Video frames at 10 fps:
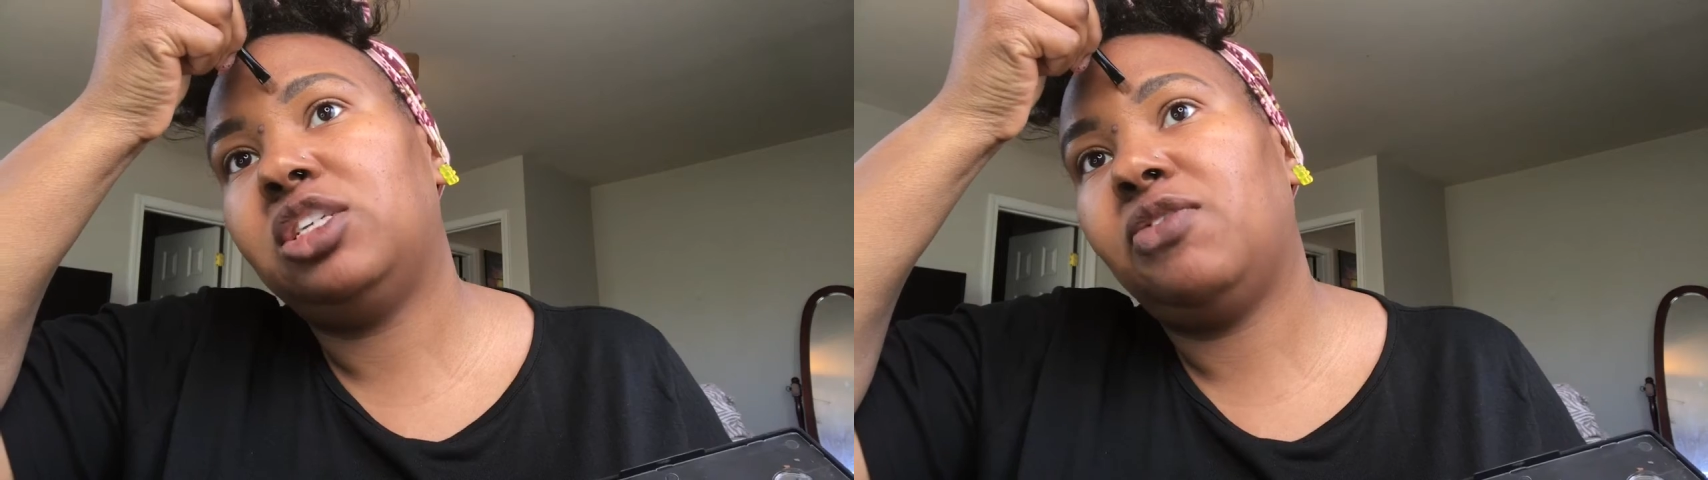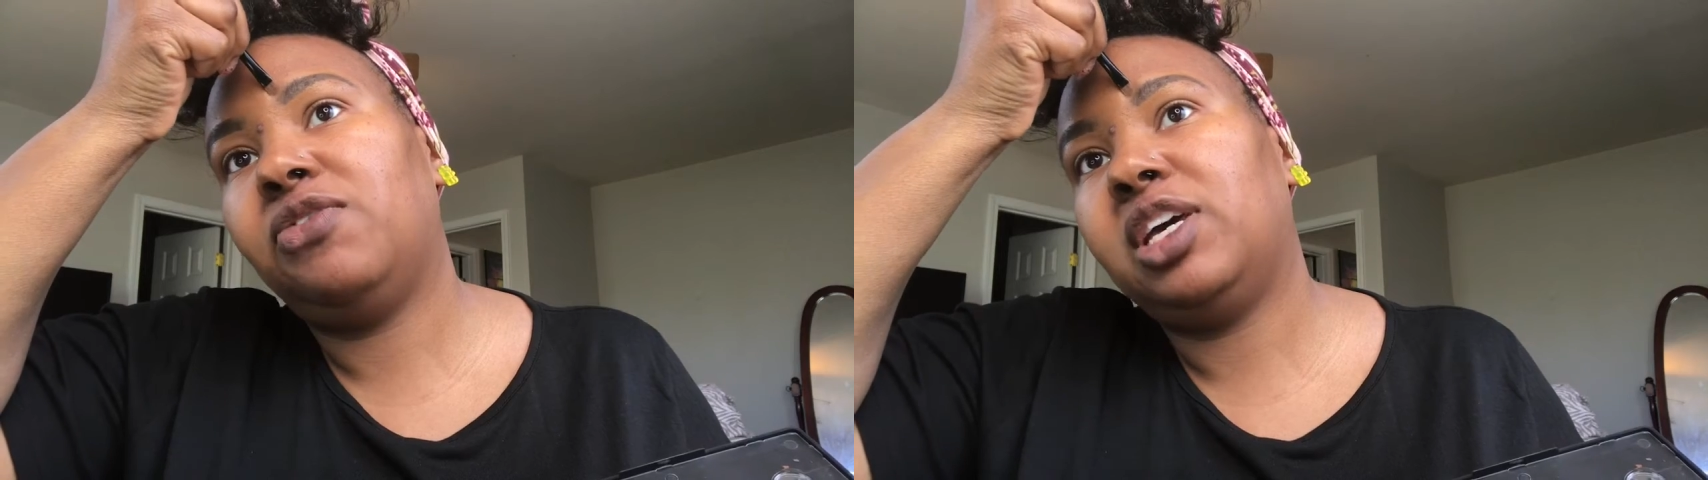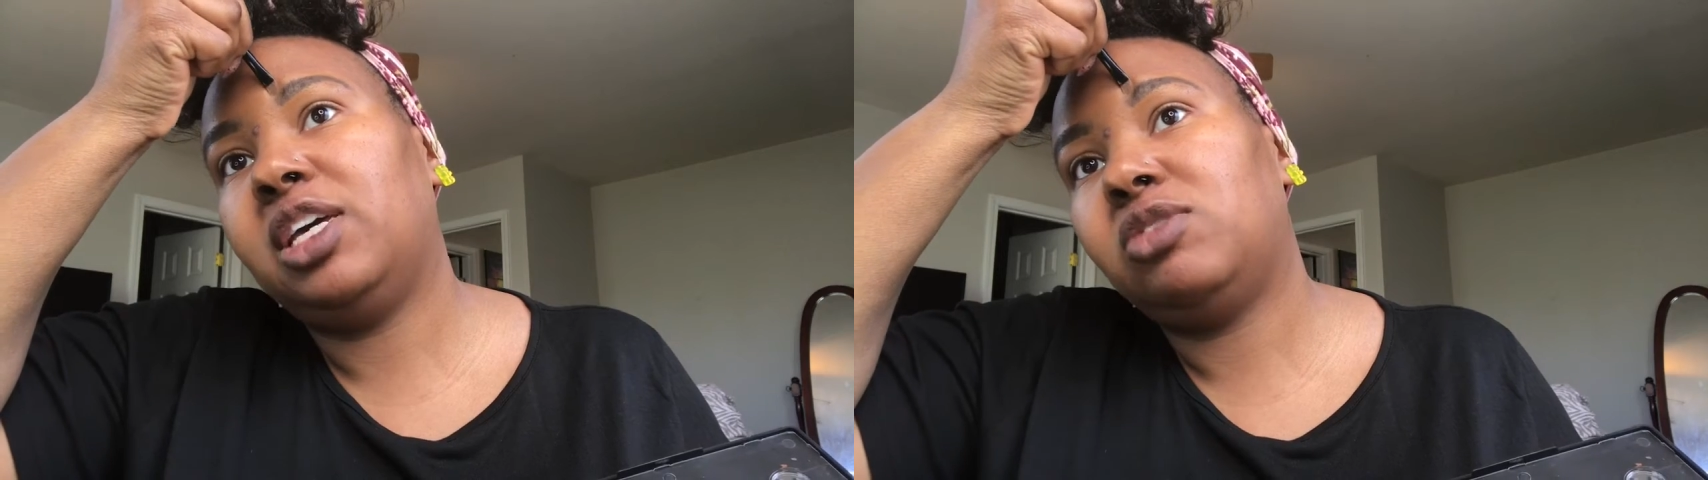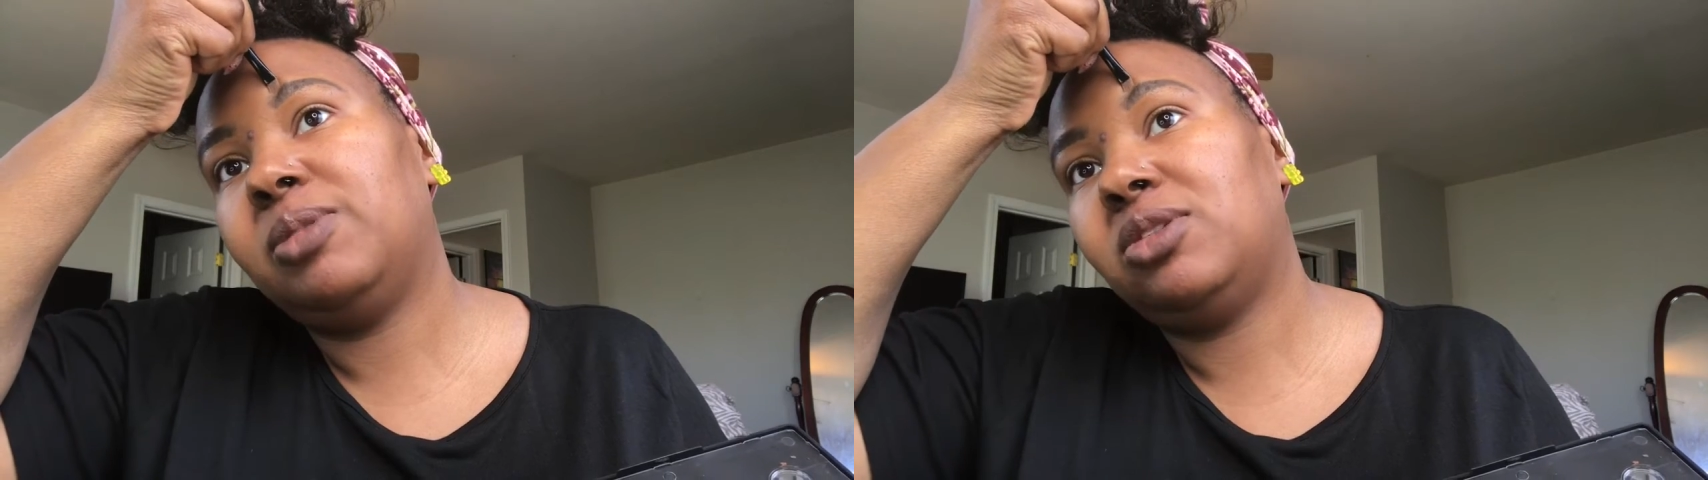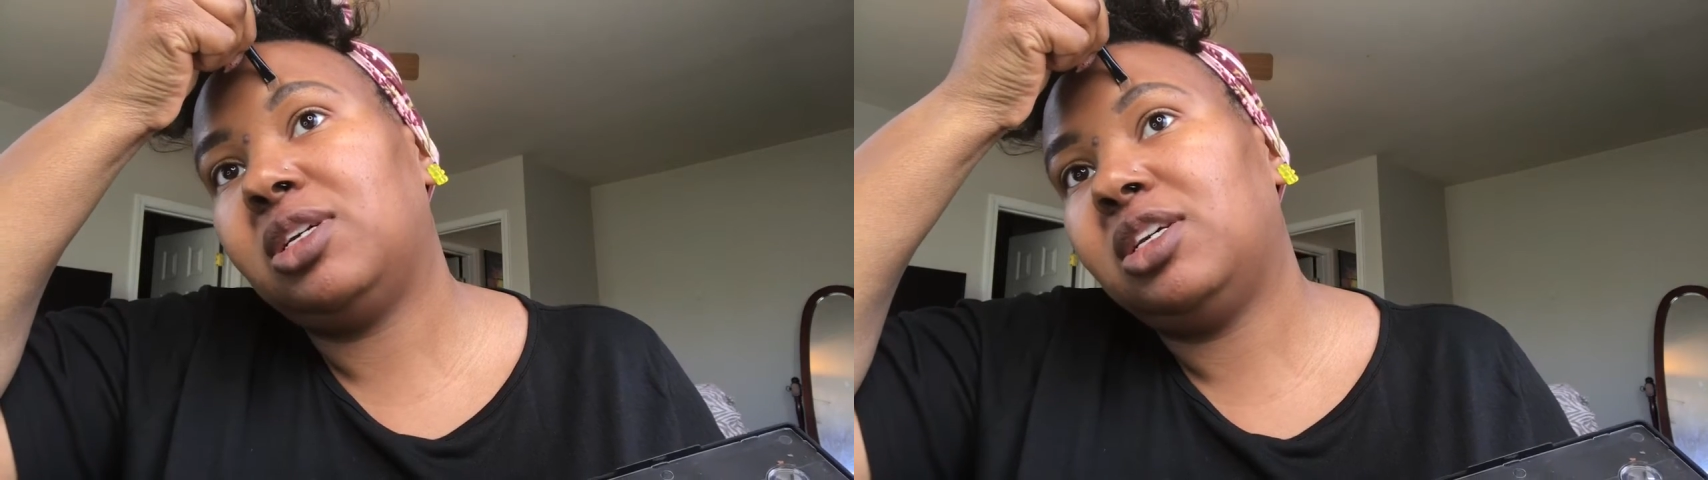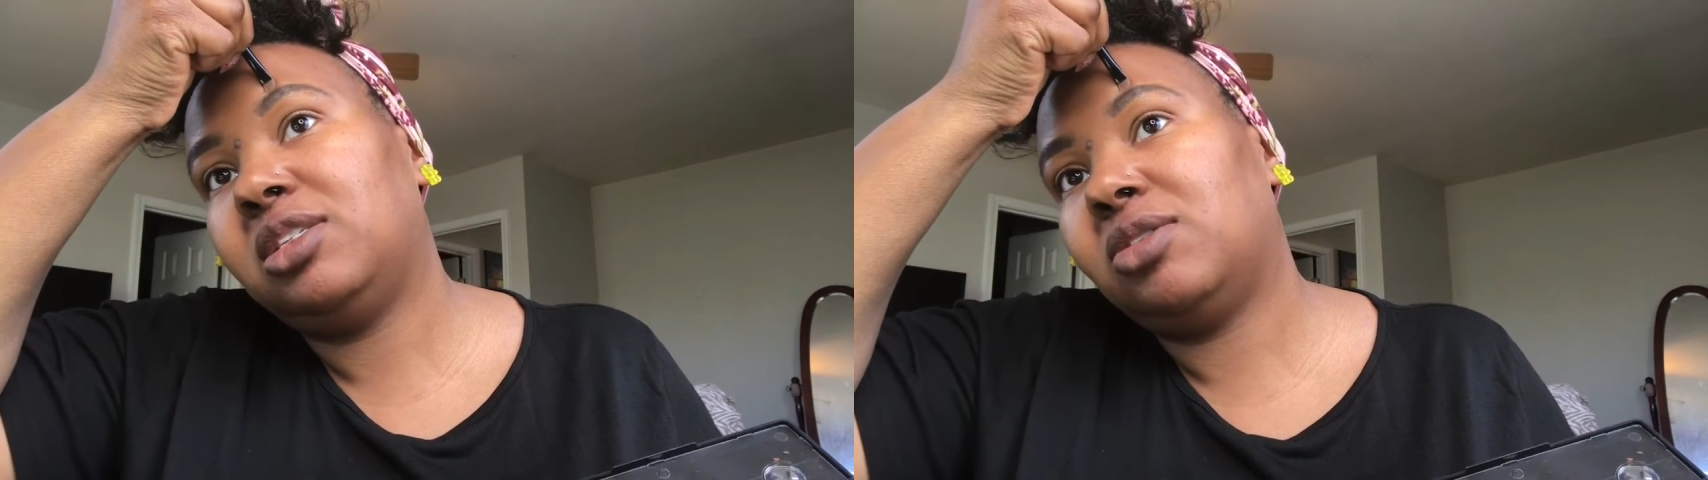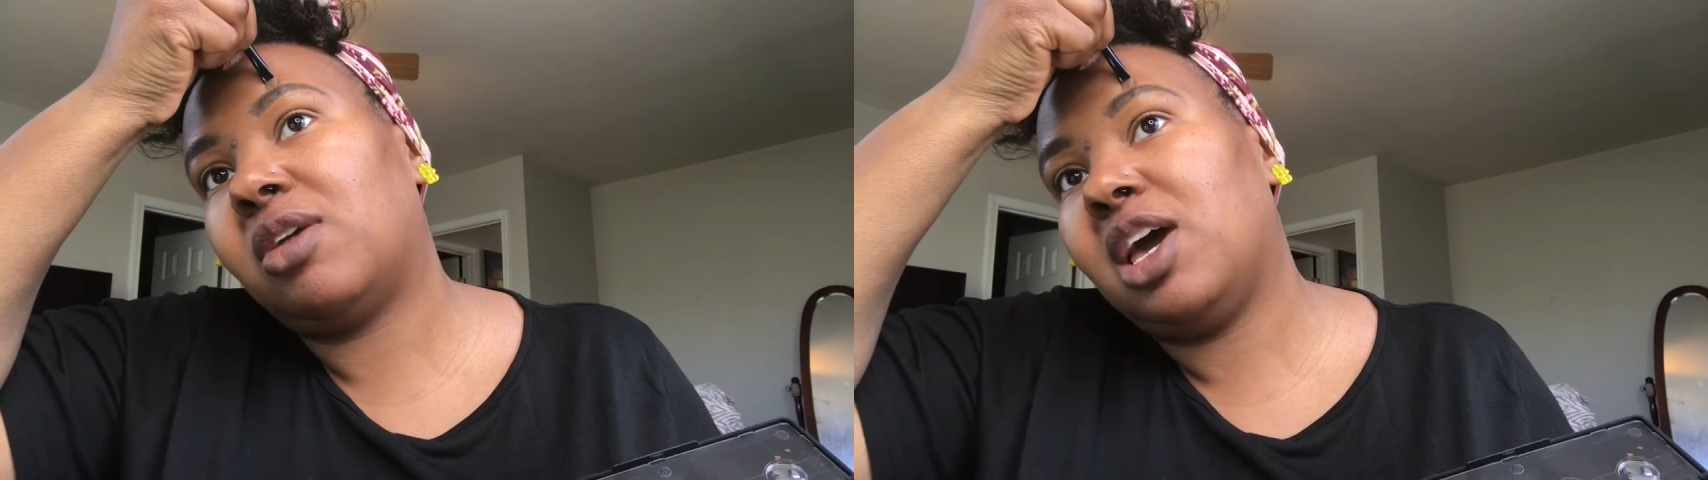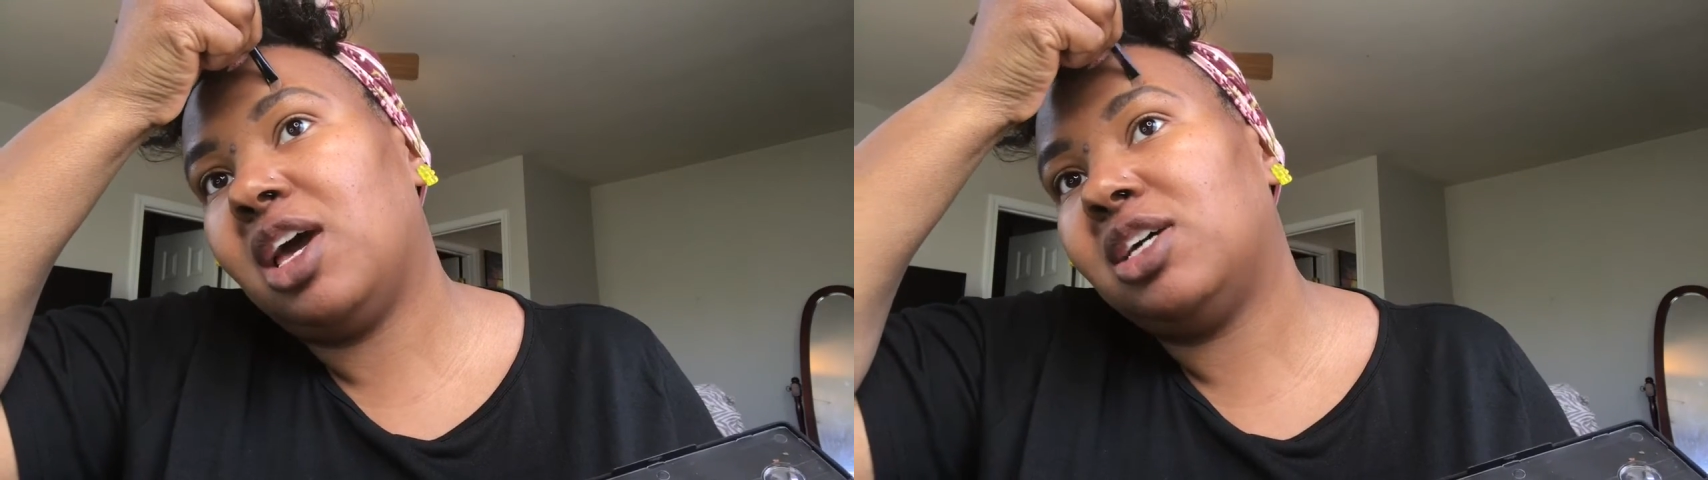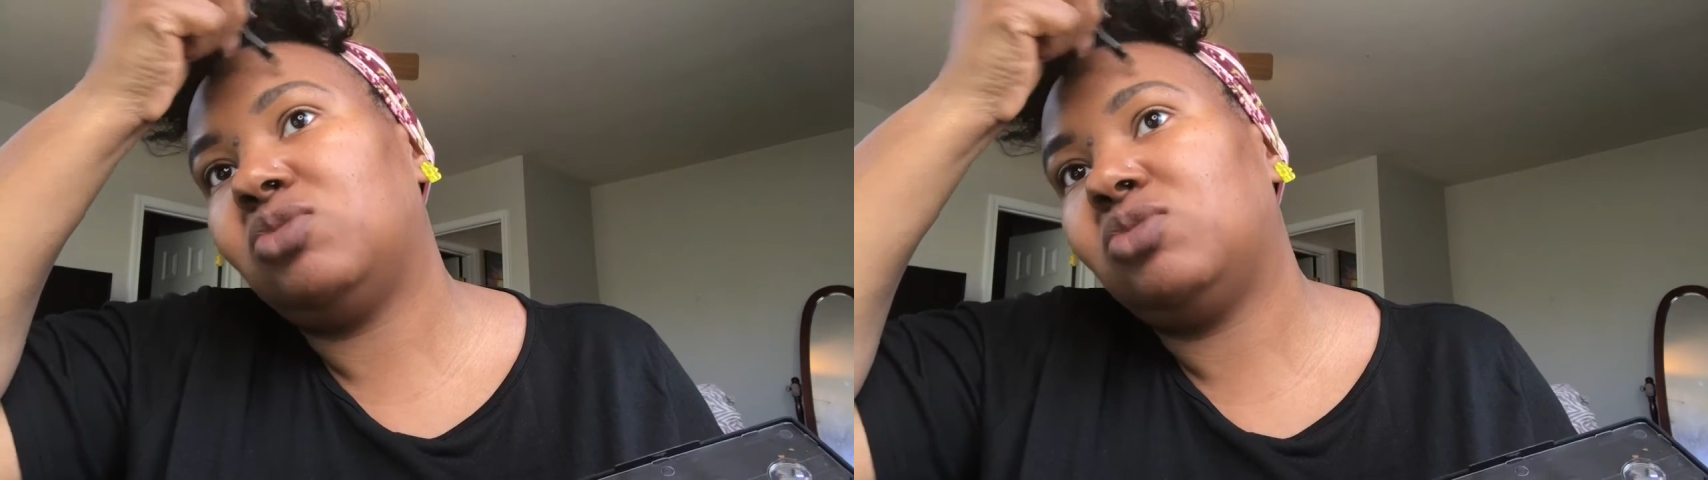hey, look, she has eyebrows.